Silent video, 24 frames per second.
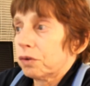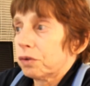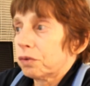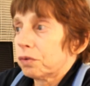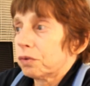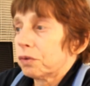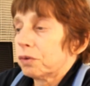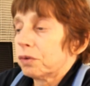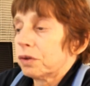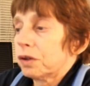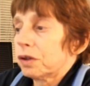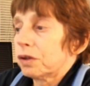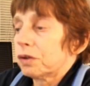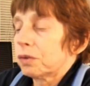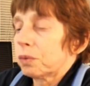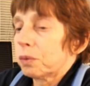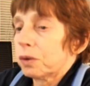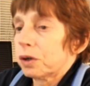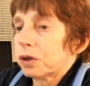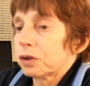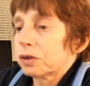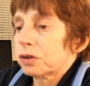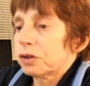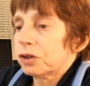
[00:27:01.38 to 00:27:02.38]
through this
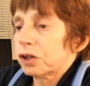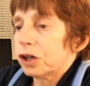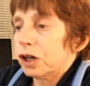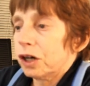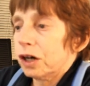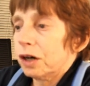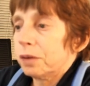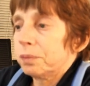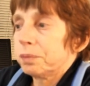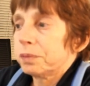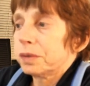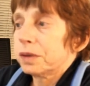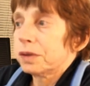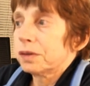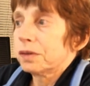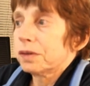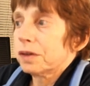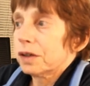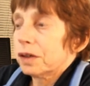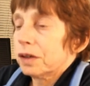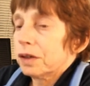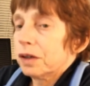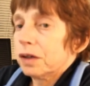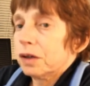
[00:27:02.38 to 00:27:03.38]
workshop
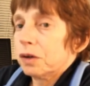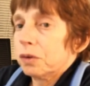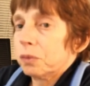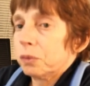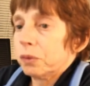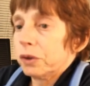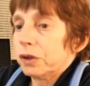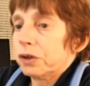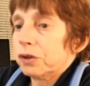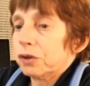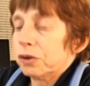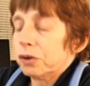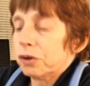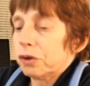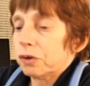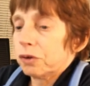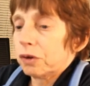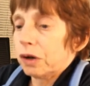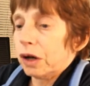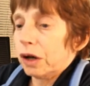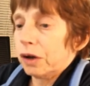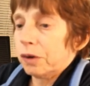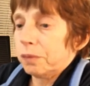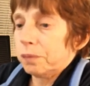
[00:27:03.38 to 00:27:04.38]
with your
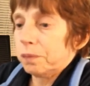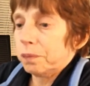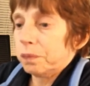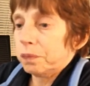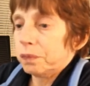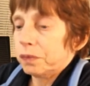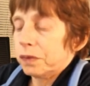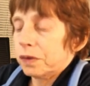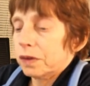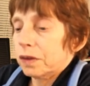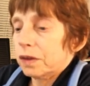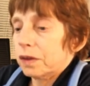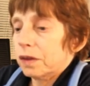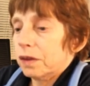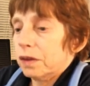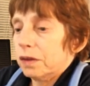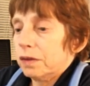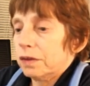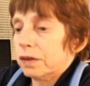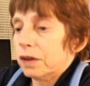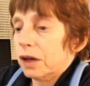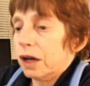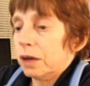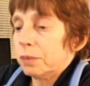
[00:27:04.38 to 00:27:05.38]

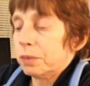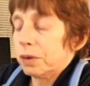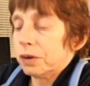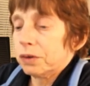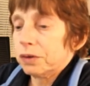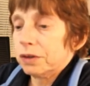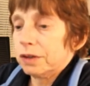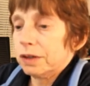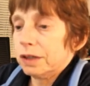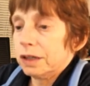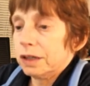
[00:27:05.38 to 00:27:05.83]
Zybo